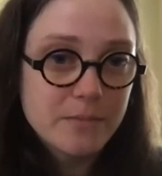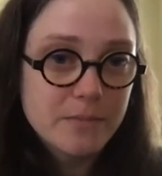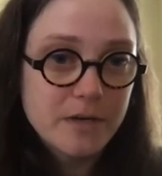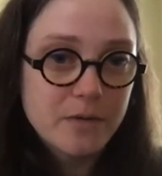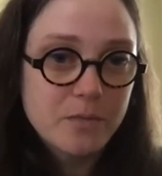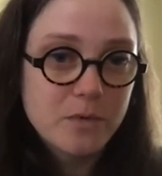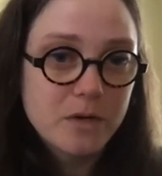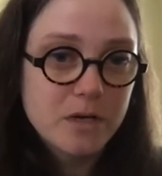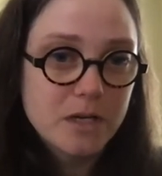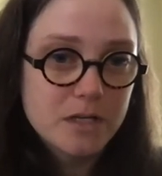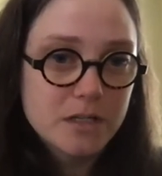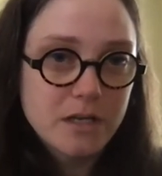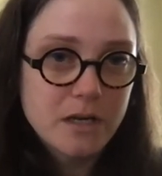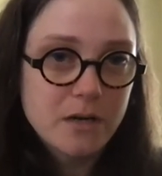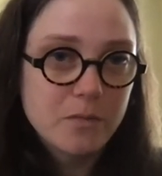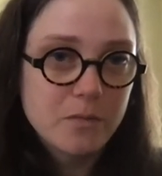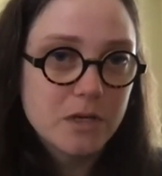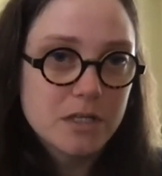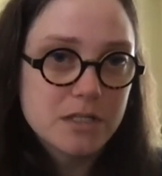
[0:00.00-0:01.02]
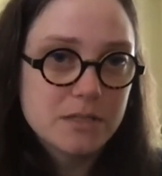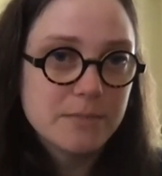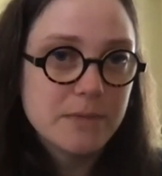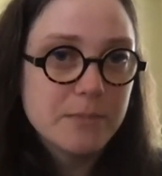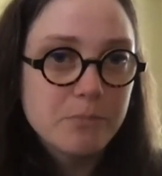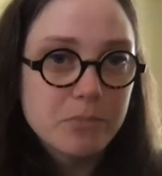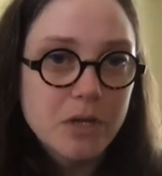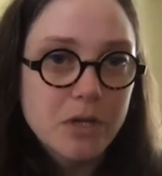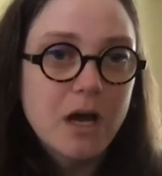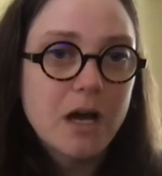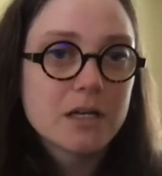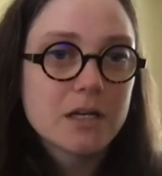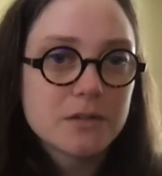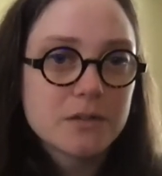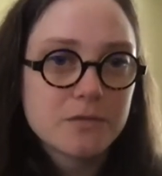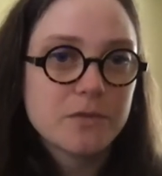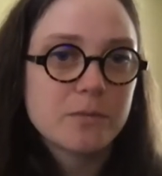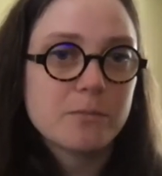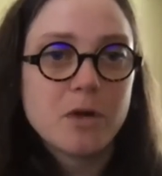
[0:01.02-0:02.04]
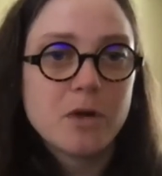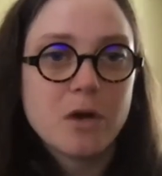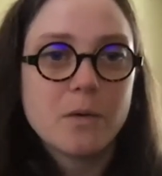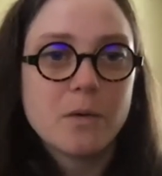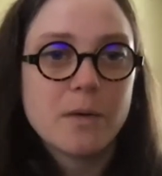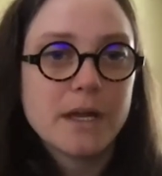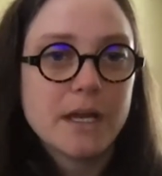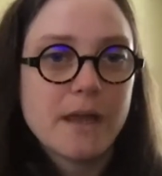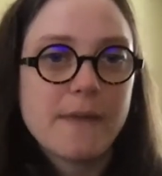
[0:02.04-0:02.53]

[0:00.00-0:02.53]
I want it to be blocked from going,